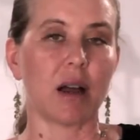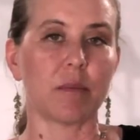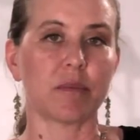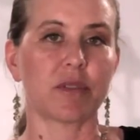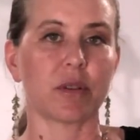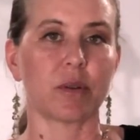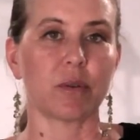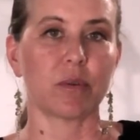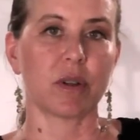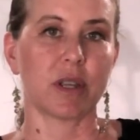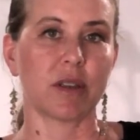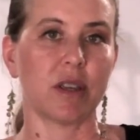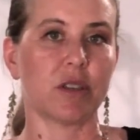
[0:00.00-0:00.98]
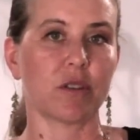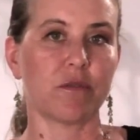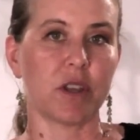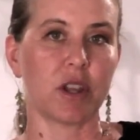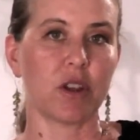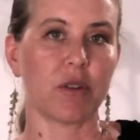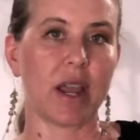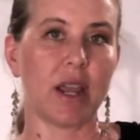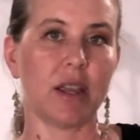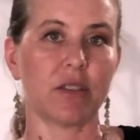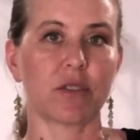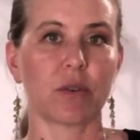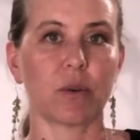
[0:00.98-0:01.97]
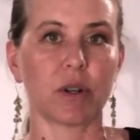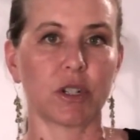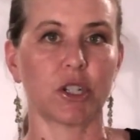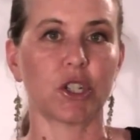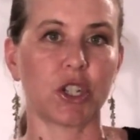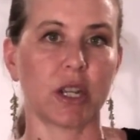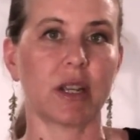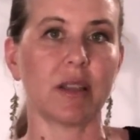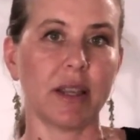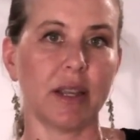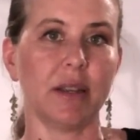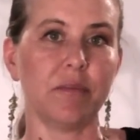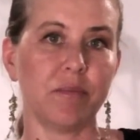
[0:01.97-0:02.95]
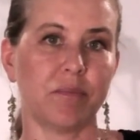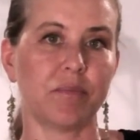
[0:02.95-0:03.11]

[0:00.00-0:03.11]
So either figure 8s or jiggling.